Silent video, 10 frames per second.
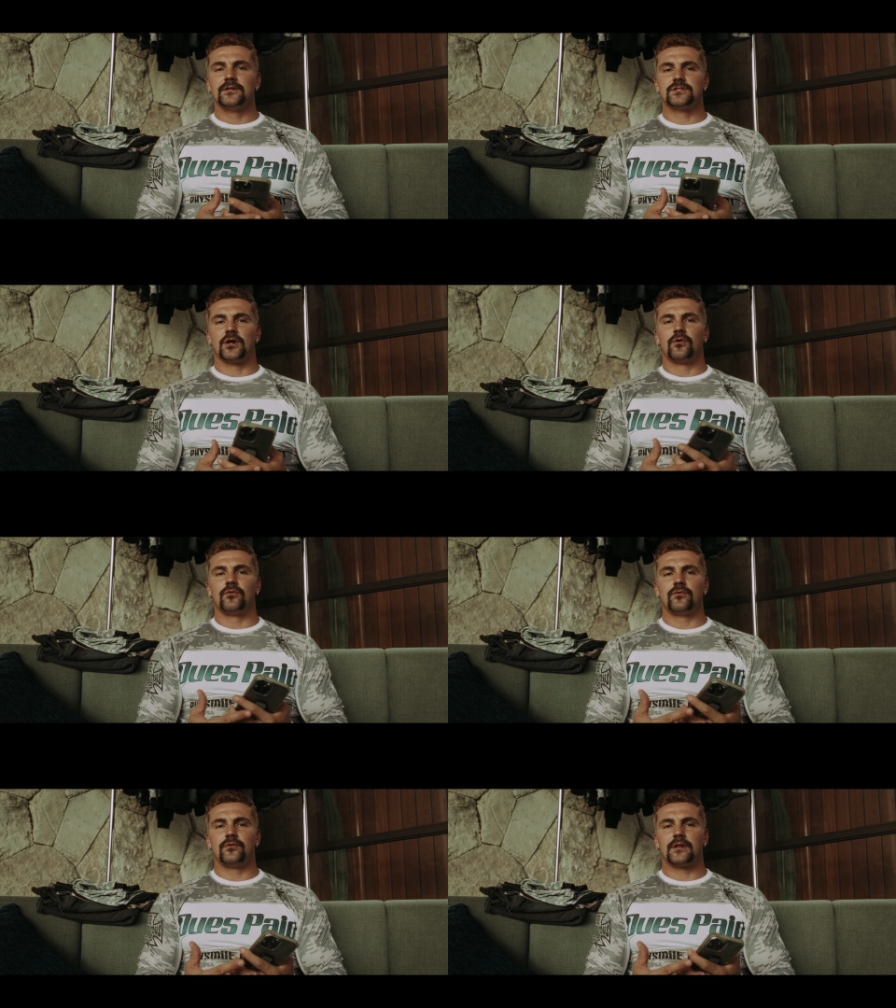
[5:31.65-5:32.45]

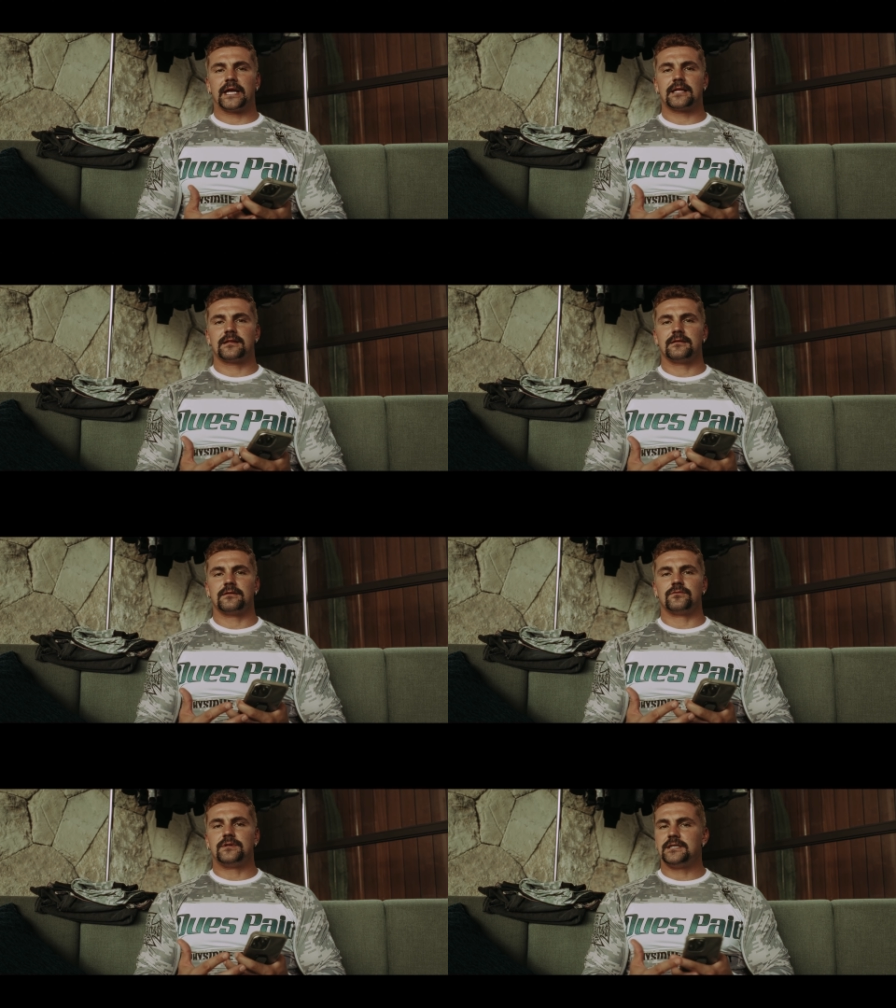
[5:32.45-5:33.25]
So like
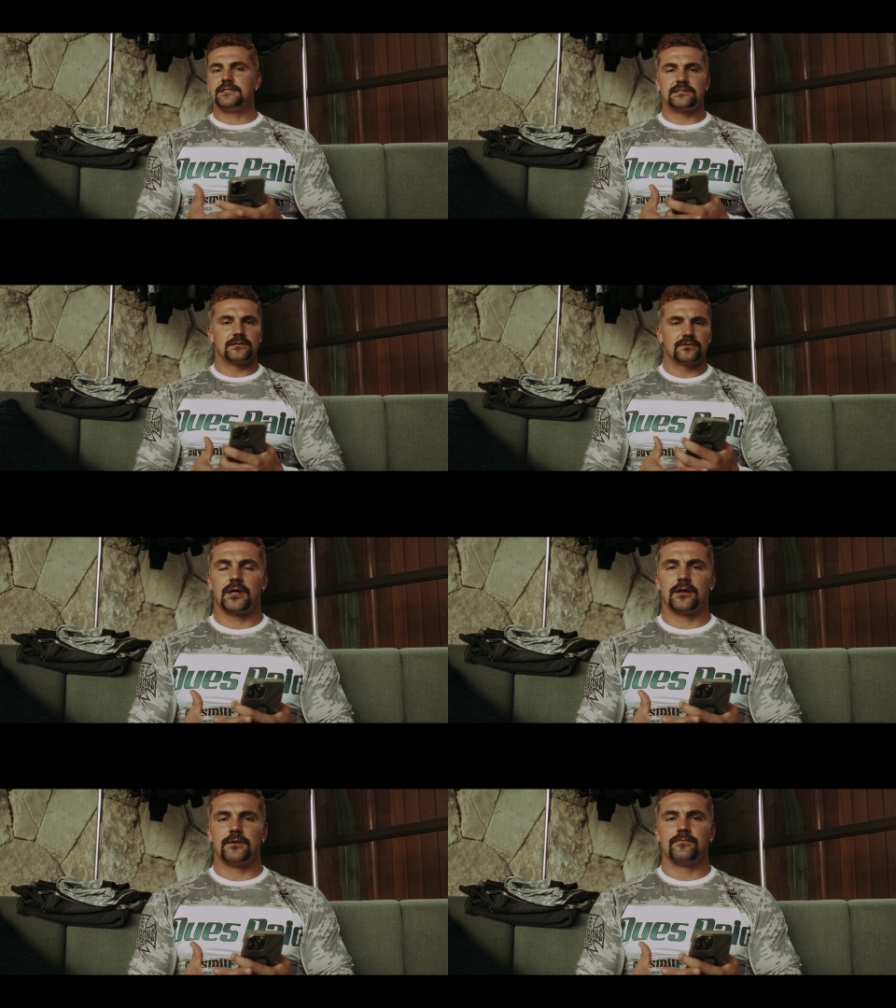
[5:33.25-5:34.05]
these,
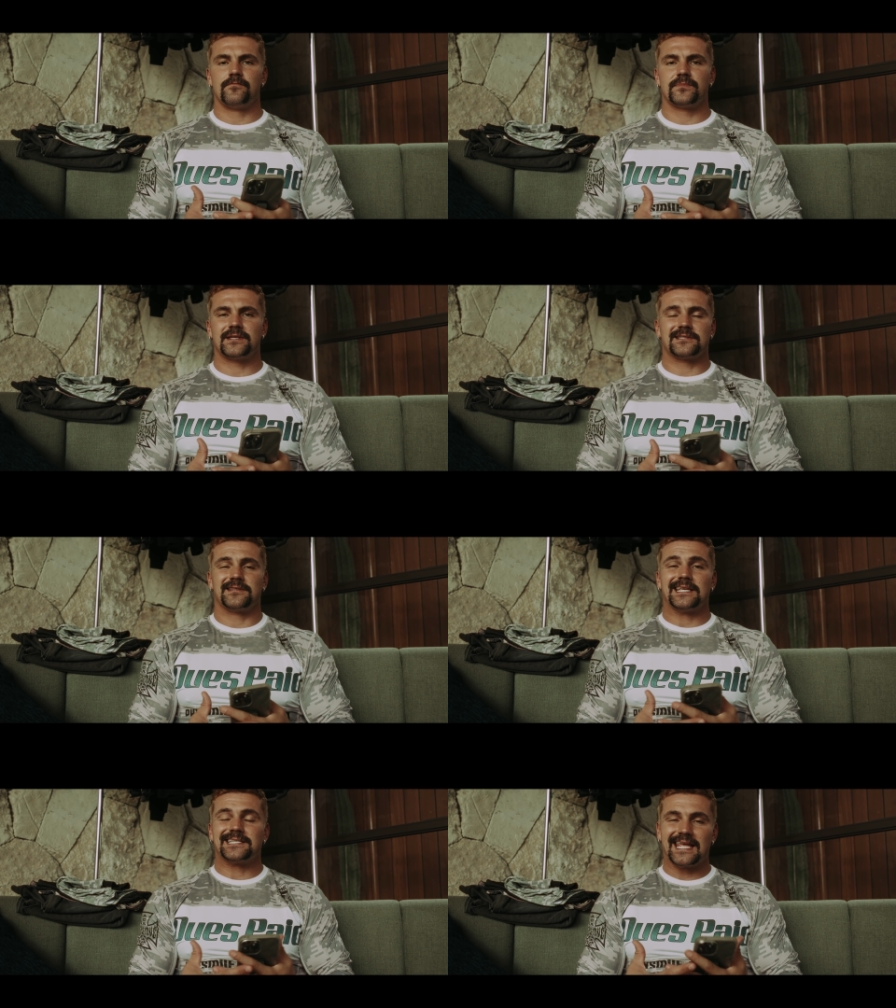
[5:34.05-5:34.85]
um, this,
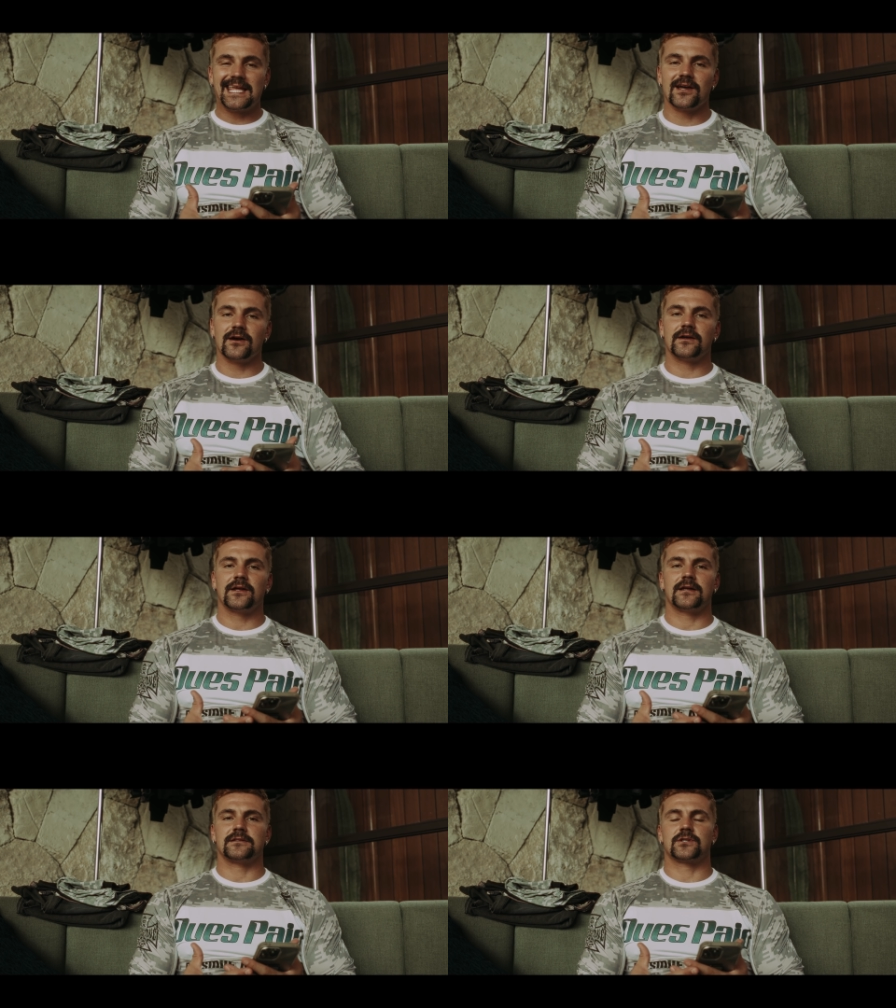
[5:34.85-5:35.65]
this gear
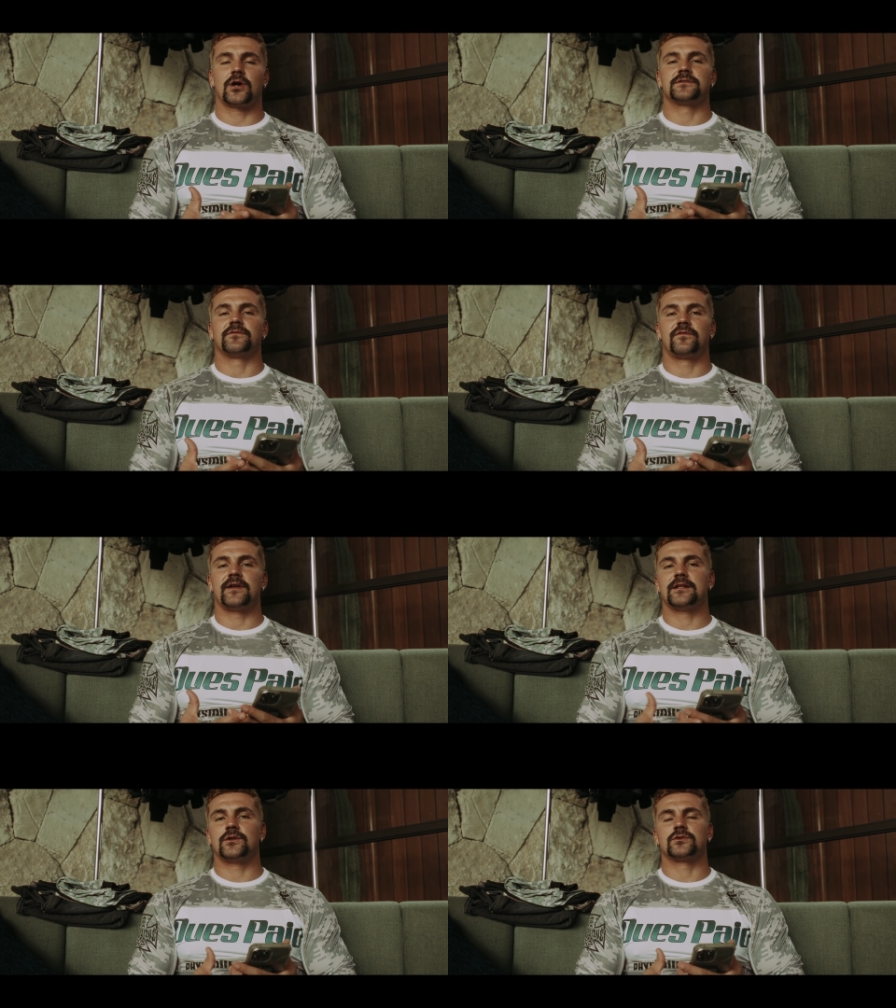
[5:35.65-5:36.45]
has got to
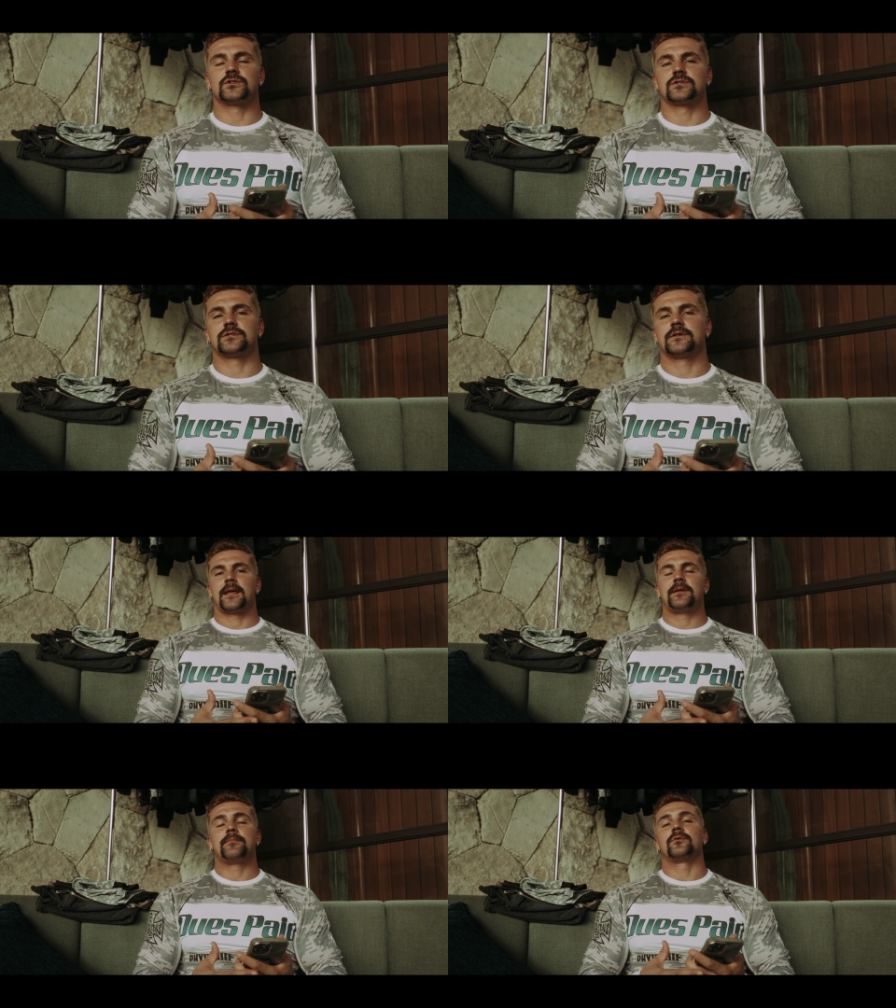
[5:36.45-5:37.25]
fit not just
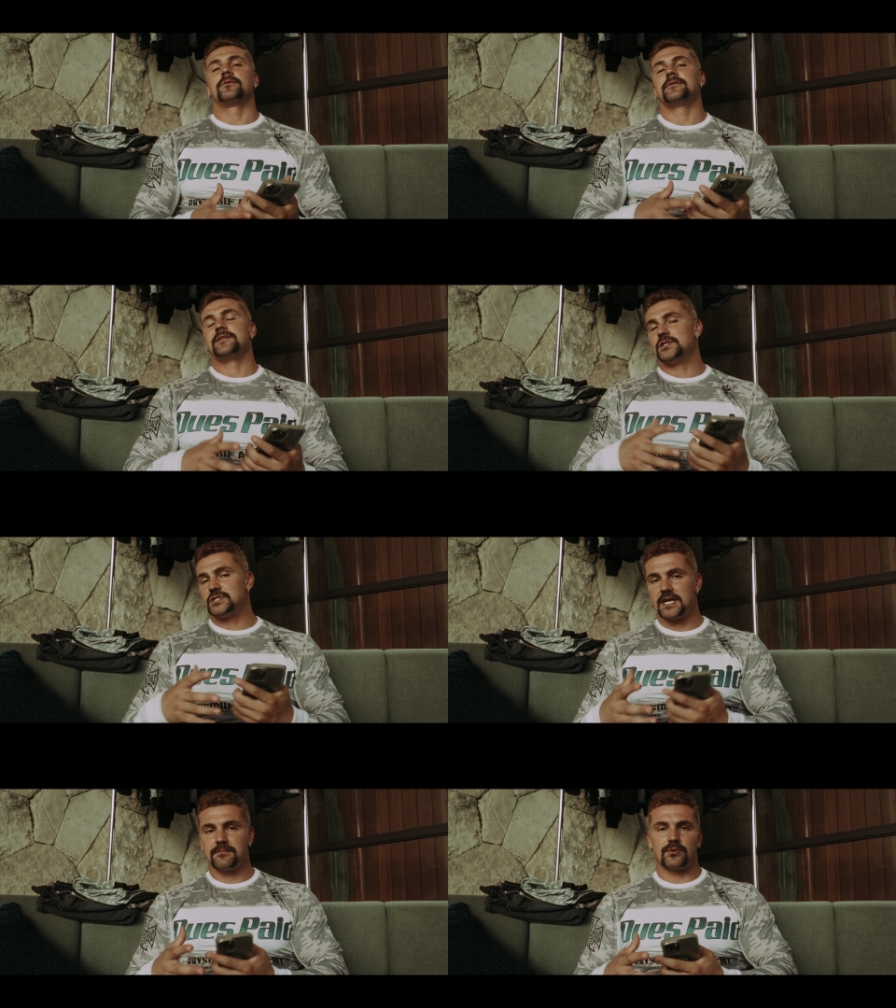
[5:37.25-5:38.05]
like people in the
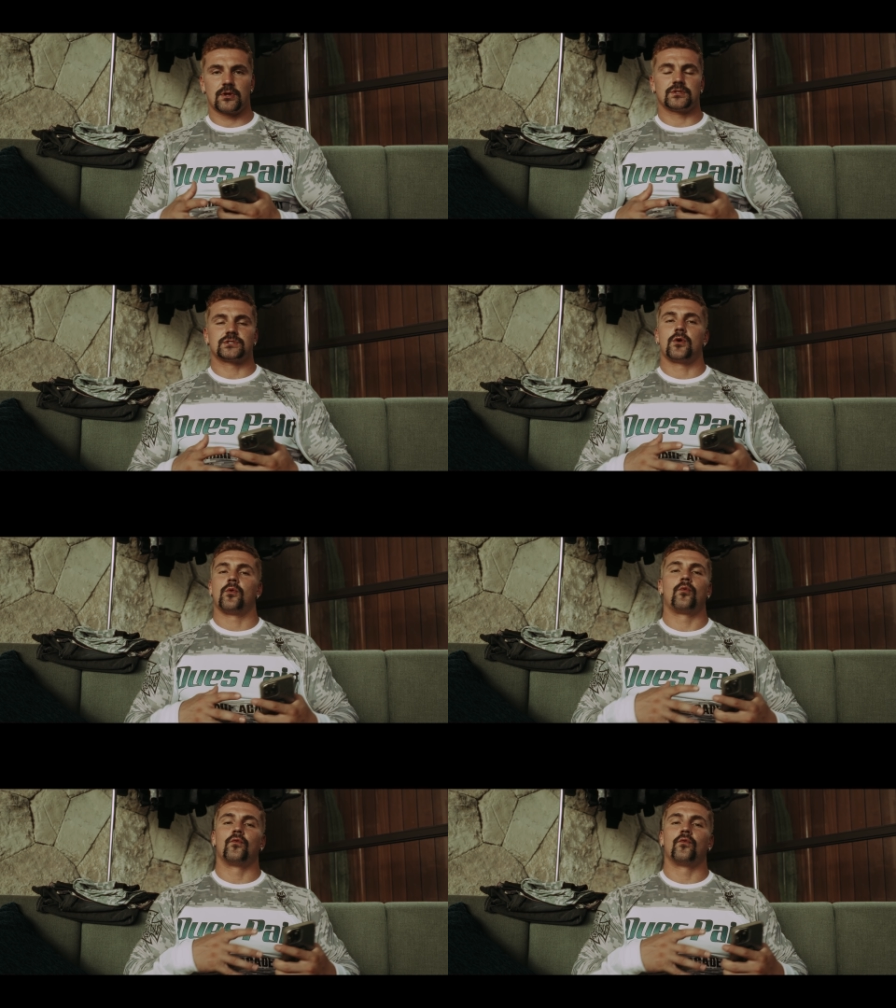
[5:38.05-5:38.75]
gym, but also